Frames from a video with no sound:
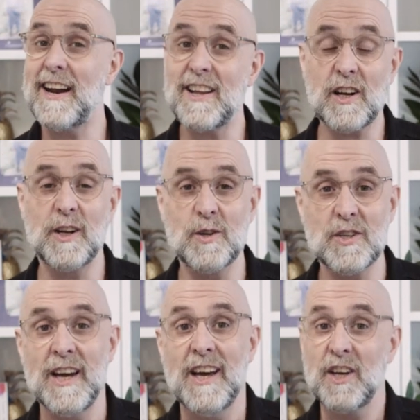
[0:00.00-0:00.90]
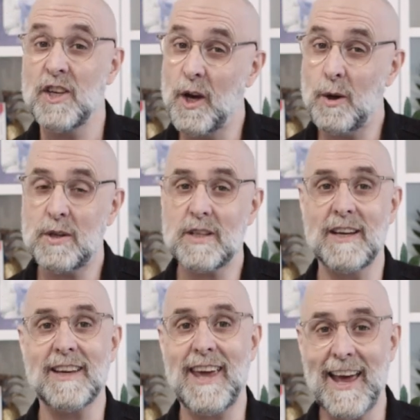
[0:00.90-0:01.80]
That includes youth
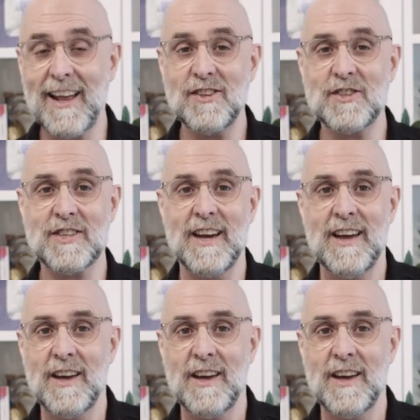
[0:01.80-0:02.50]
and kids.